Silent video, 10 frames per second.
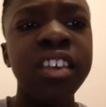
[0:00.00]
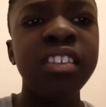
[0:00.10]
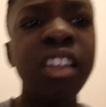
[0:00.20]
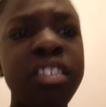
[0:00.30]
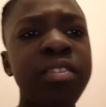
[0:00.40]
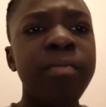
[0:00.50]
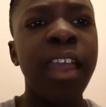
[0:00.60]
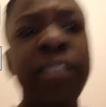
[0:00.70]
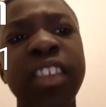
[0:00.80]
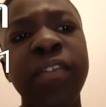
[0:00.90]
In London, we
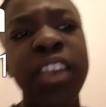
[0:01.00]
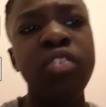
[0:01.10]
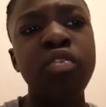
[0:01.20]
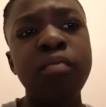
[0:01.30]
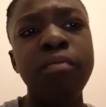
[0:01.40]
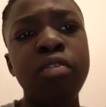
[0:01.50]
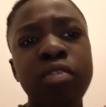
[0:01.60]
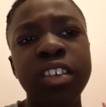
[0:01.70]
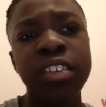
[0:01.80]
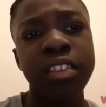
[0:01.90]
have this thing called
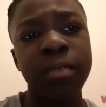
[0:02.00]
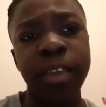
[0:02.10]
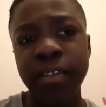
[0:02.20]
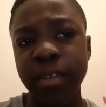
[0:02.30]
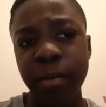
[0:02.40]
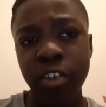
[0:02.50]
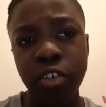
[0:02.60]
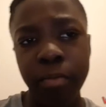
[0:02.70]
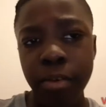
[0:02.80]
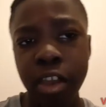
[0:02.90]
Morley's, and we have something
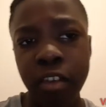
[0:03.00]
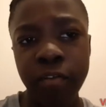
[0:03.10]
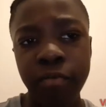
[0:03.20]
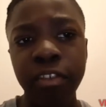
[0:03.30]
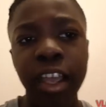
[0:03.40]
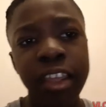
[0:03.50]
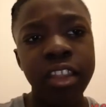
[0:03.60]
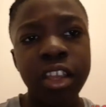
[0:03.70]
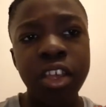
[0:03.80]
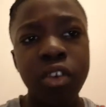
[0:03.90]
called Perfect
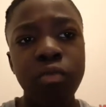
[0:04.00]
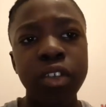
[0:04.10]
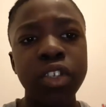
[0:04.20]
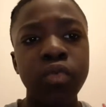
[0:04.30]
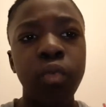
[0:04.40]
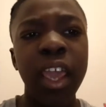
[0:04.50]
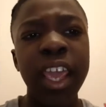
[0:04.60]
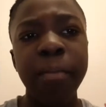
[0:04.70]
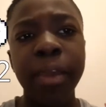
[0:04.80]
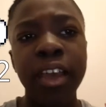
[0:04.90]
Fried, which is
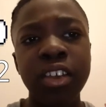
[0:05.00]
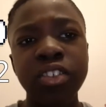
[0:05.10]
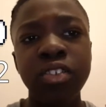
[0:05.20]
way better.